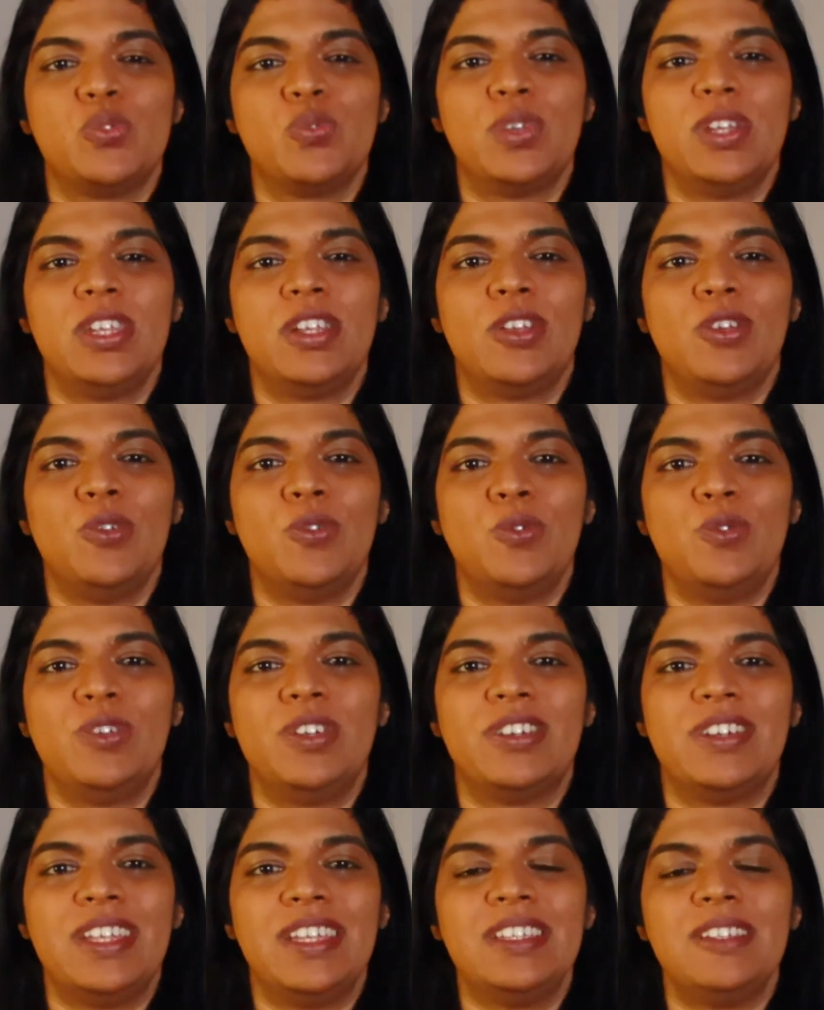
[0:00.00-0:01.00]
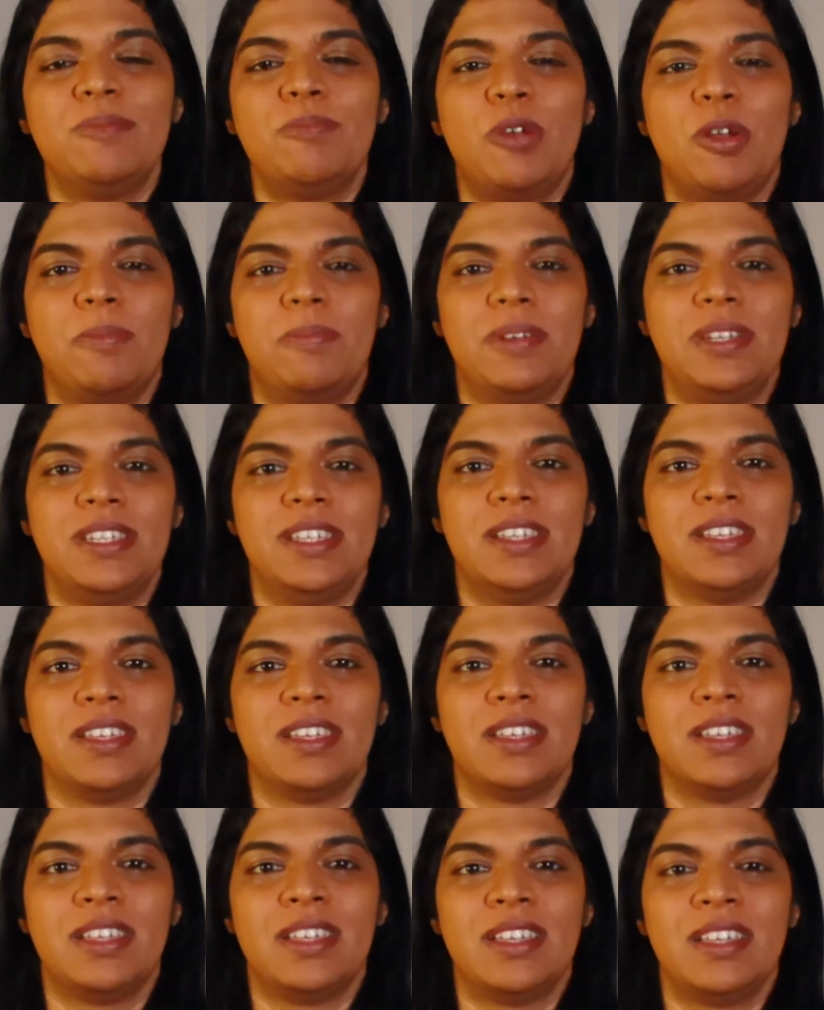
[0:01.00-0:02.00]
would include rental property,
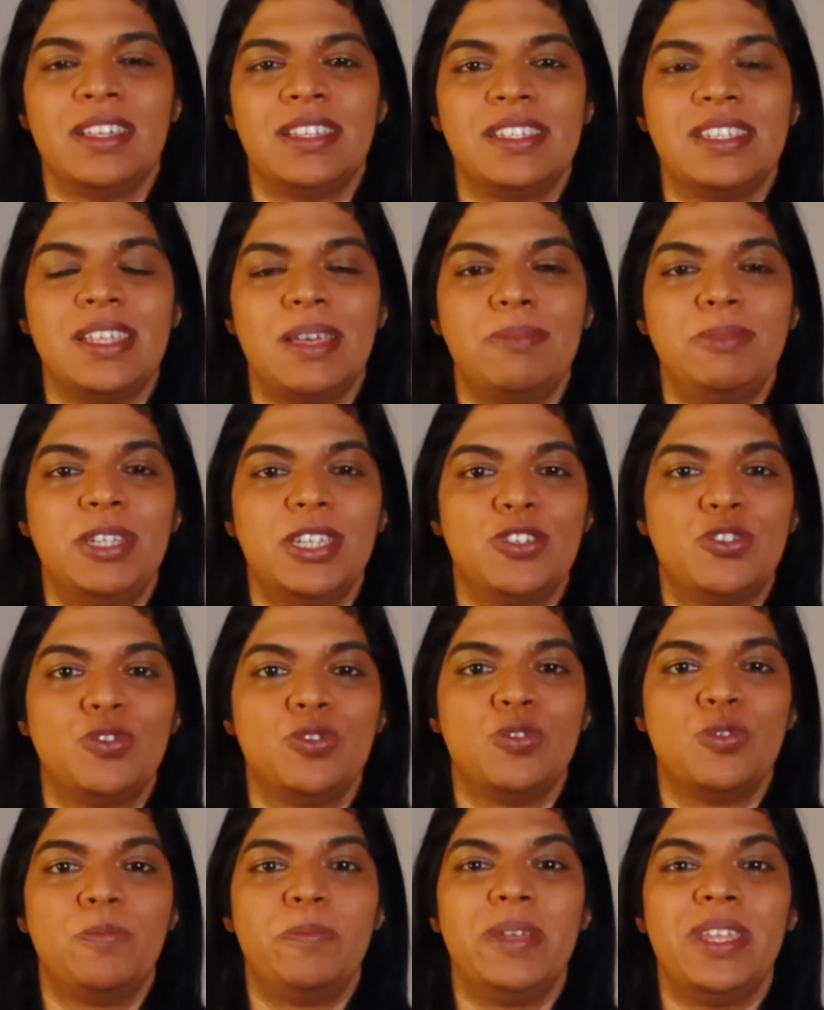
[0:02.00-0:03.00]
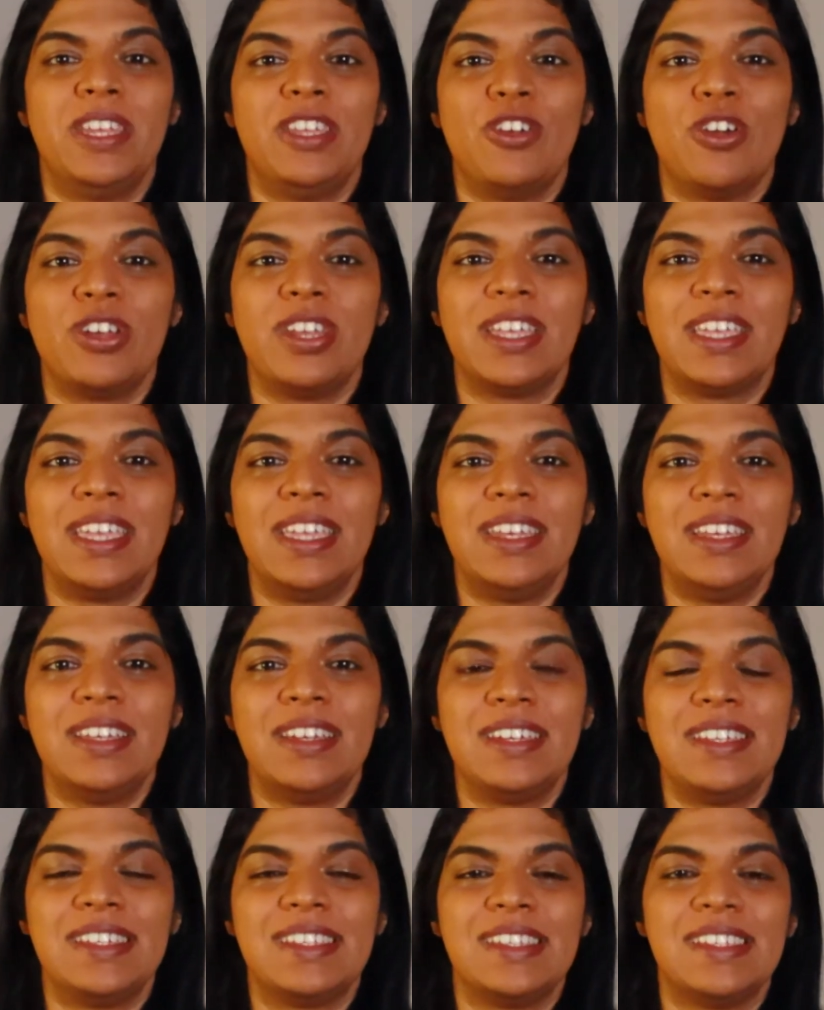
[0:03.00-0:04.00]
subject to periodic
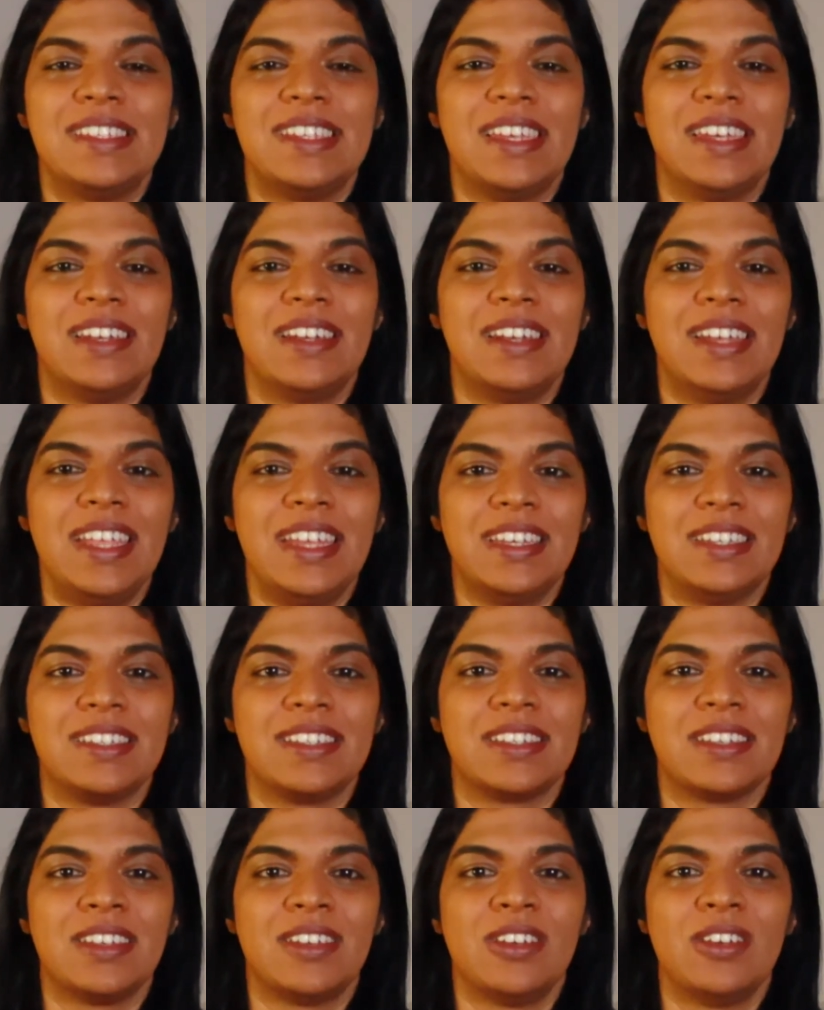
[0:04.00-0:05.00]
increases in rent,